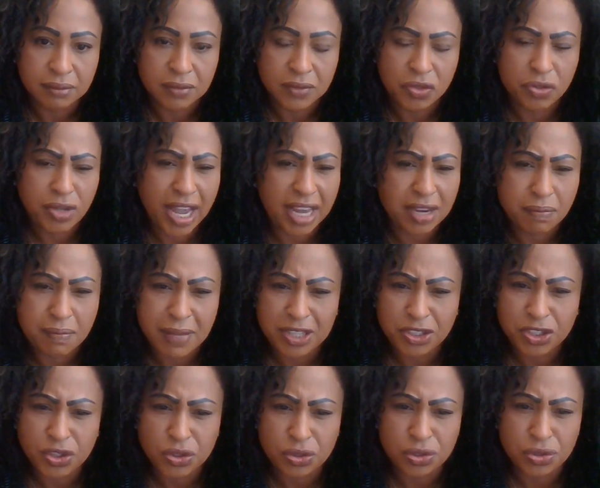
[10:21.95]
You got to
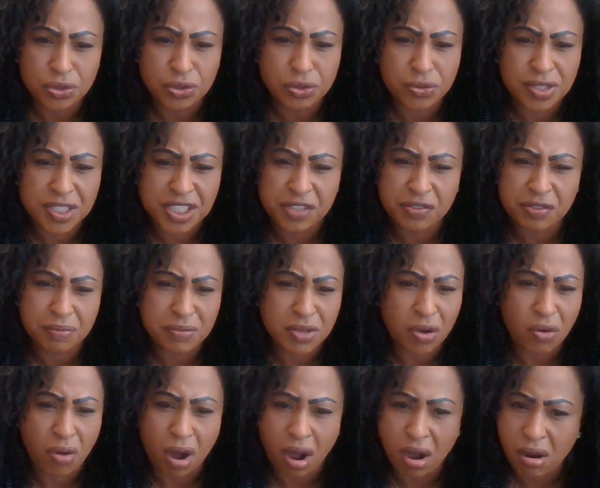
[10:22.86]
make sure you're doing this from
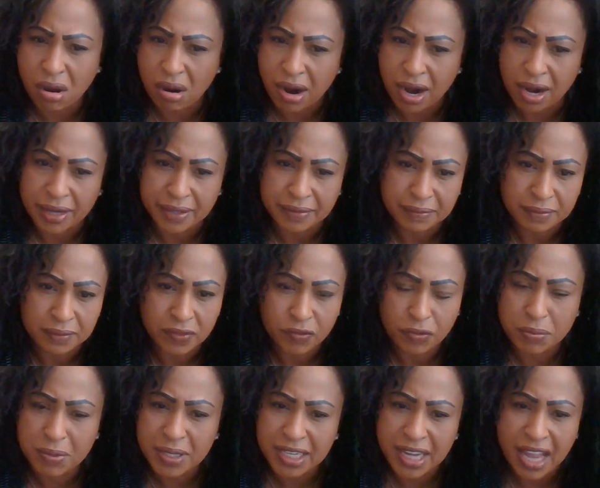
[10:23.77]
your heart,
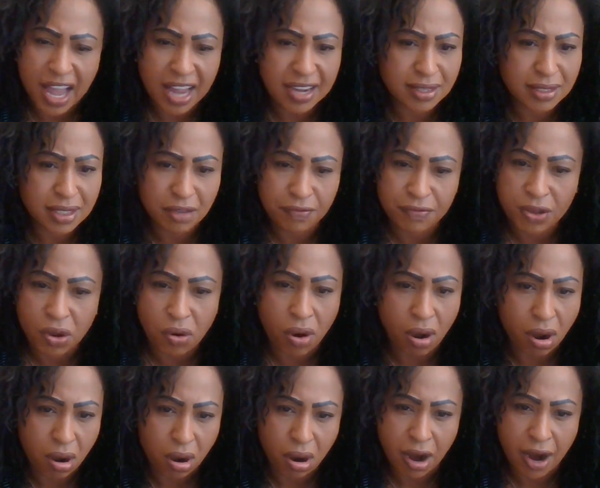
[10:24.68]
from the kindness of your
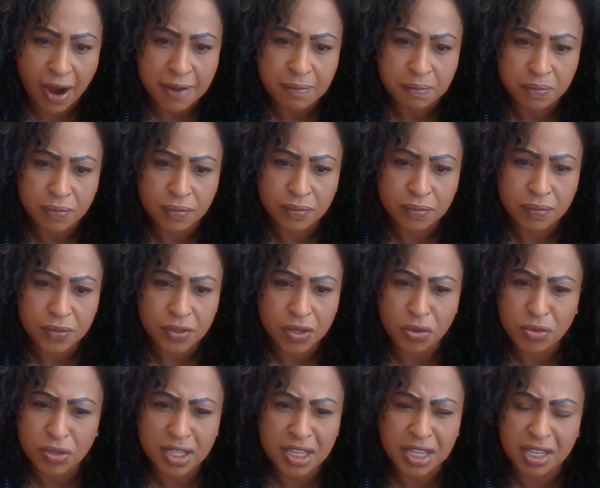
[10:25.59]
heart.
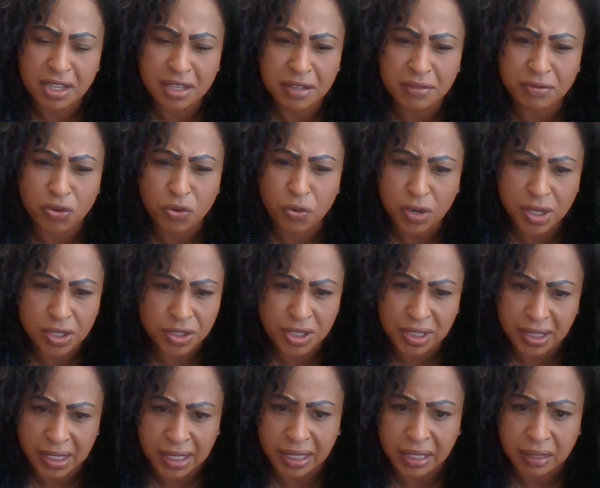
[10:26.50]
Don't give
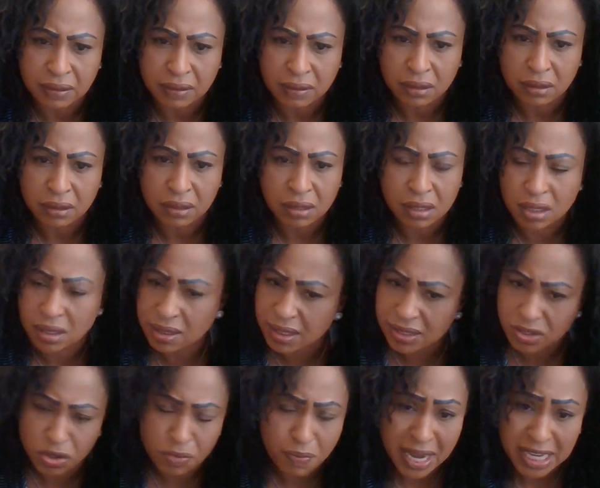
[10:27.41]
grudgingly,
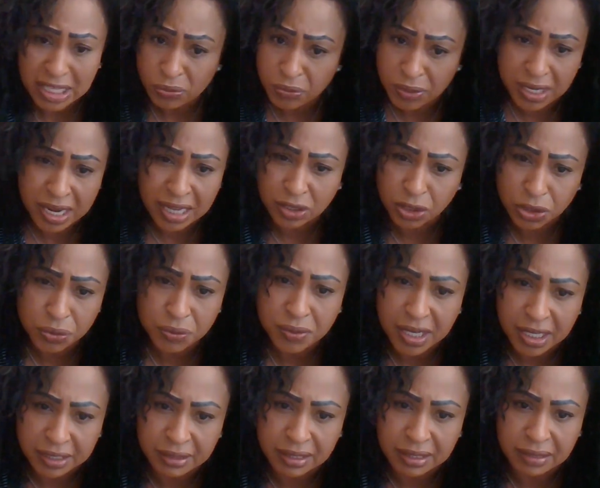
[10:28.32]
because you might as well not do
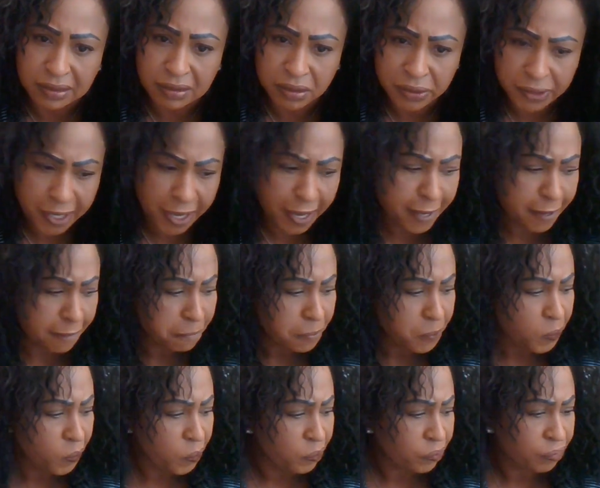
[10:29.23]
nothing, okay?
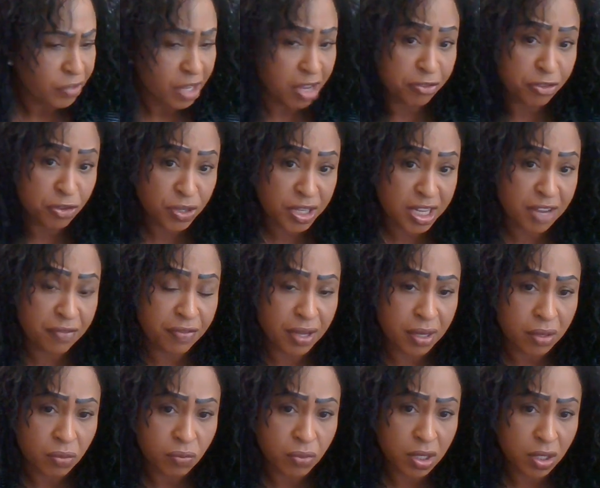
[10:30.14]
If you're
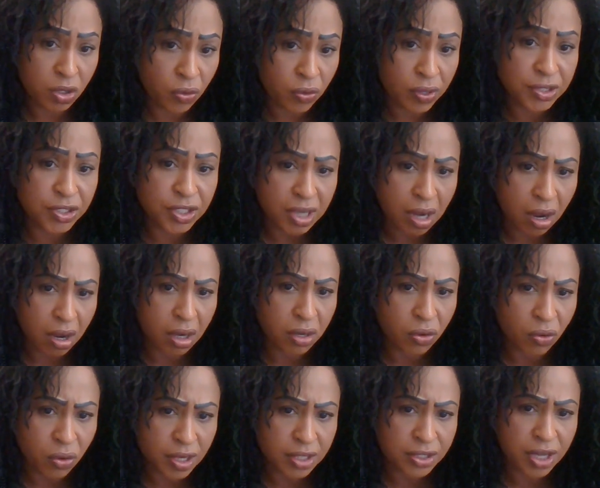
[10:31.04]
giving with a grudging, a
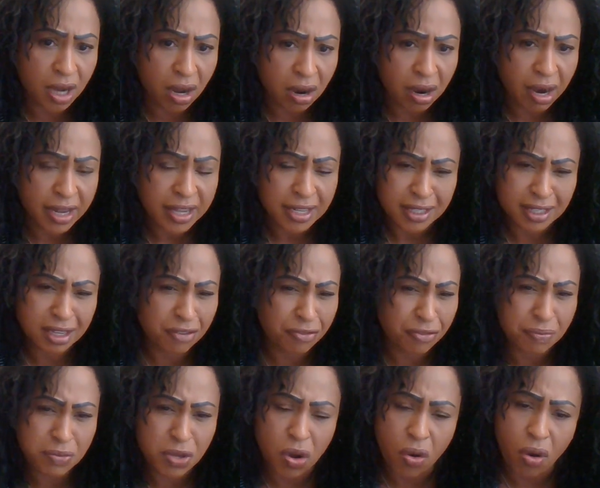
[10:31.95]
grudge heart, give
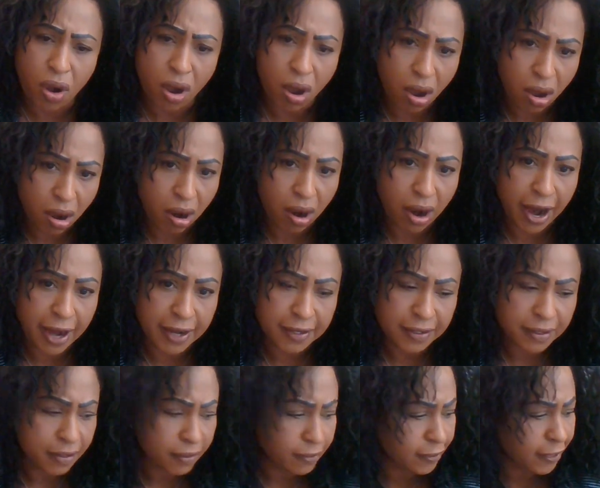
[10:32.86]
from your heart,
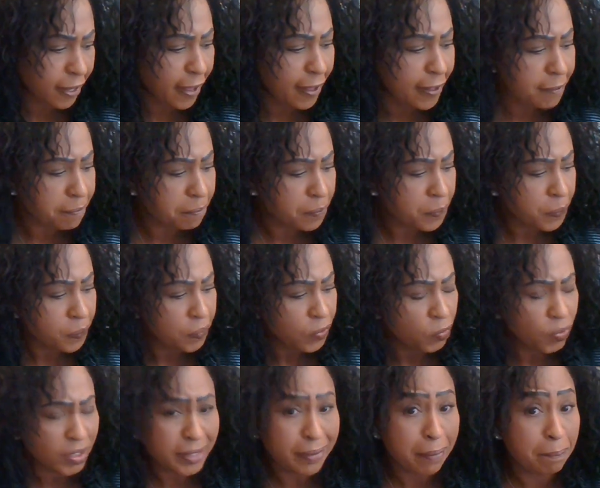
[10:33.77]
okay?
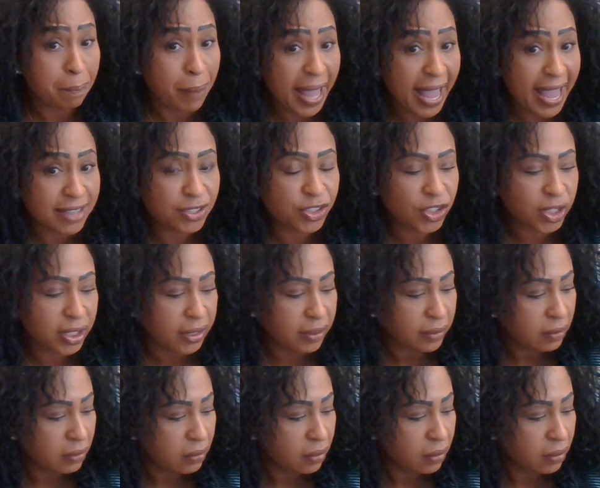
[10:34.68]
with compassion.